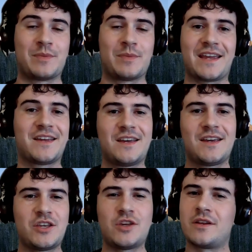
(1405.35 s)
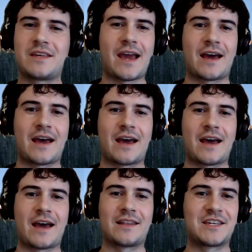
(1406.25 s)
like, yeah, like,
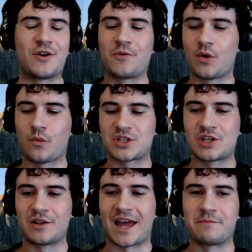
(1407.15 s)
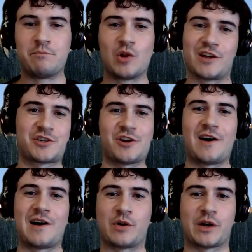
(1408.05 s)
we're still like bullish on
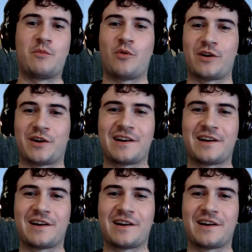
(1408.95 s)
brick and mortar,